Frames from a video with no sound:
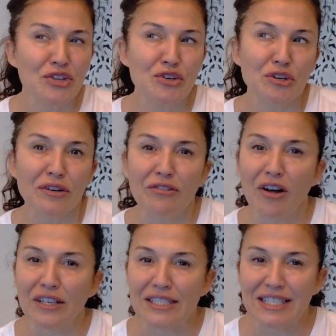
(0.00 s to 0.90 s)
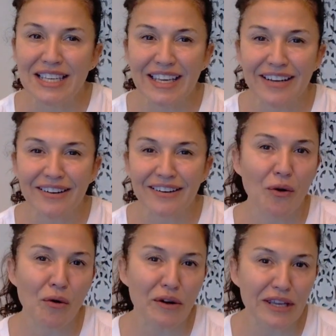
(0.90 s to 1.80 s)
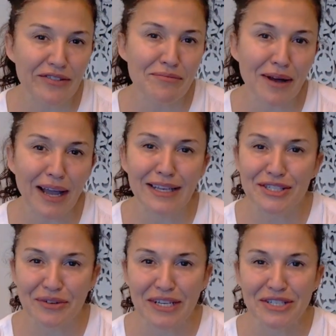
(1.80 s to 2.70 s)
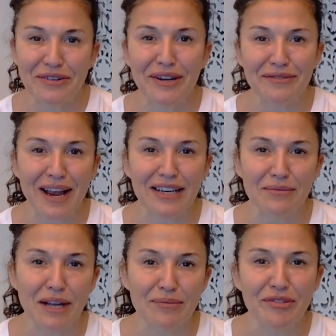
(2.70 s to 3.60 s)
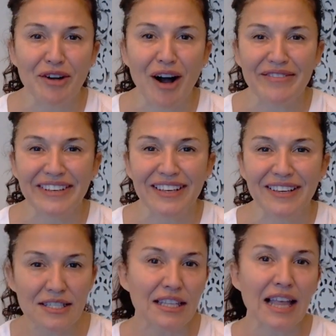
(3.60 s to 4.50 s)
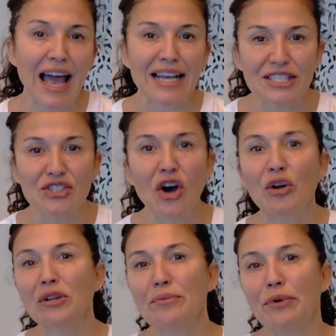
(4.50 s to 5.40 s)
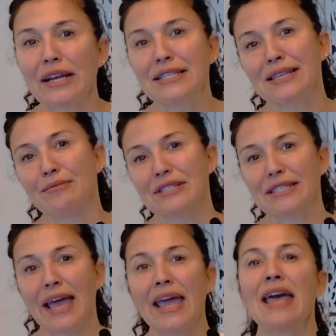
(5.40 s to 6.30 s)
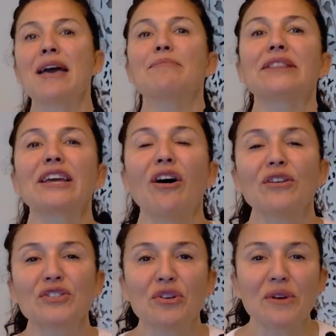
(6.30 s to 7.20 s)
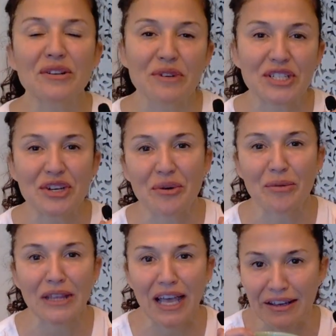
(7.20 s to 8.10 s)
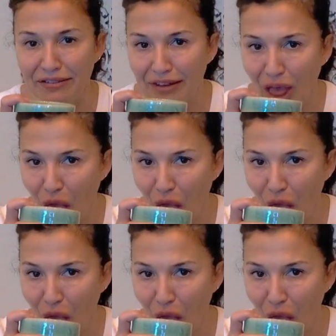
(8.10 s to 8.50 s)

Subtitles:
You could volunteer or even buy a stranger a random cup of coffee. These little acts not only brighten someone's day, but they also enrich your own life.